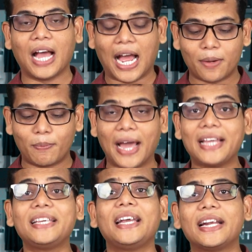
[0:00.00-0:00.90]
and by
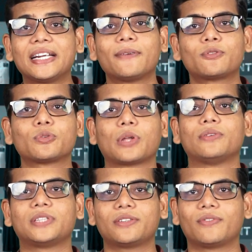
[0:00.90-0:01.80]
the end of
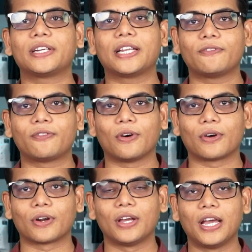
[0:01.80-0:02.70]

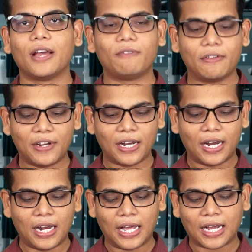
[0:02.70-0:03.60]
2024 we will
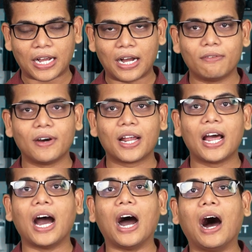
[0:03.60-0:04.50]
cover
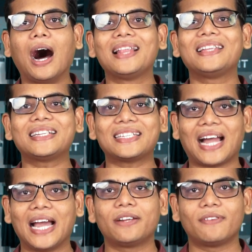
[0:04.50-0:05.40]
all the
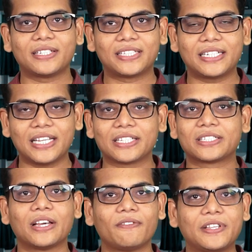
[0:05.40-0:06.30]
tier 1
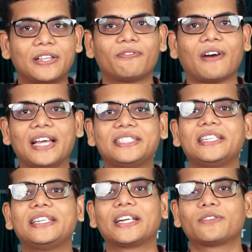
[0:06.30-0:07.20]
cities with the
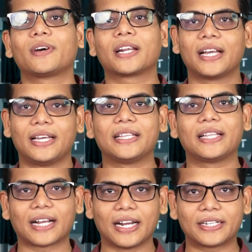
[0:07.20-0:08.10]
5G network in
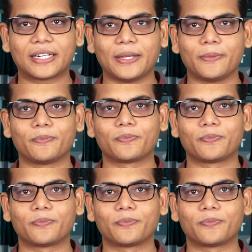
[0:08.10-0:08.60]
the country,